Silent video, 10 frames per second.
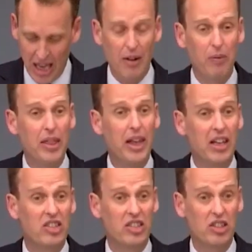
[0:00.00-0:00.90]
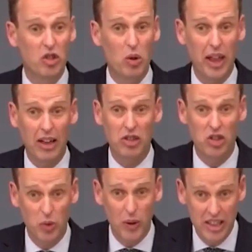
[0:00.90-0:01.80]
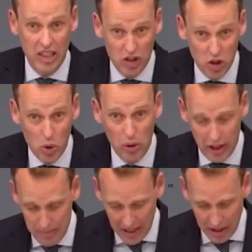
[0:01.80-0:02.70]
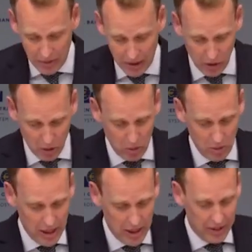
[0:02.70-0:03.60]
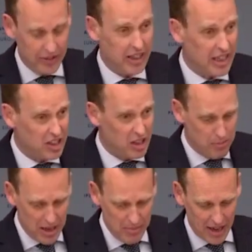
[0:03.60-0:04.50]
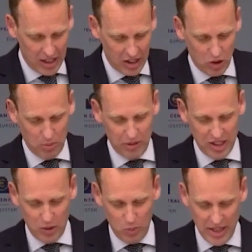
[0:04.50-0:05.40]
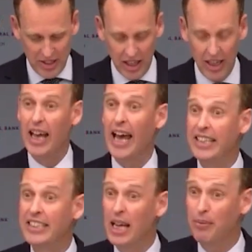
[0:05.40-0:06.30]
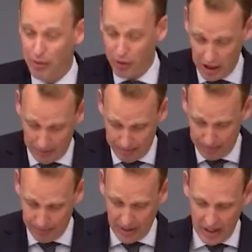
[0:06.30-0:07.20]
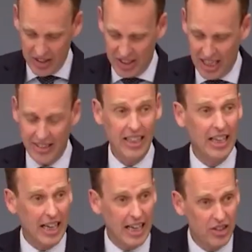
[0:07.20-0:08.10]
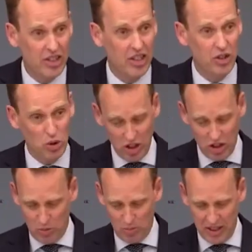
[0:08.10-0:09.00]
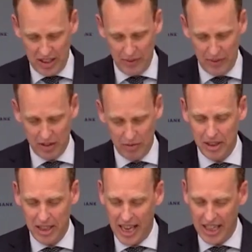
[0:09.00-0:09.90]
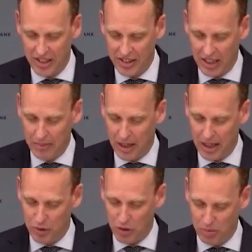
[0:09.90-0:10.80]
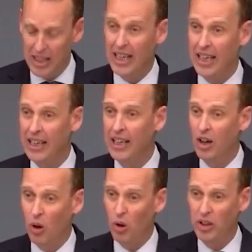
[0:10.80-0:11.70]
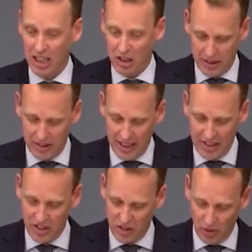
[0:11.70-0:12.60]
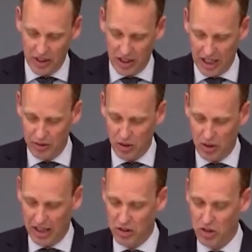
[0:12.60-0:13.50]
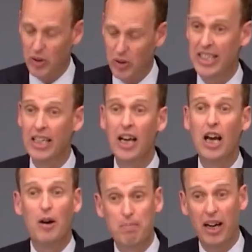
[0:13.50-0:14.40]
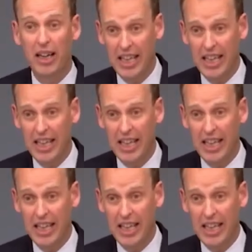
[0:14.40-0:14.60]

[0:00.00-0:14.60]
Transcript: And with its 2022 thematic review, the ECB banking supervision went a step further, setting institution-specific remediation timelines for meeting all the expectations of the Guide of 2020 by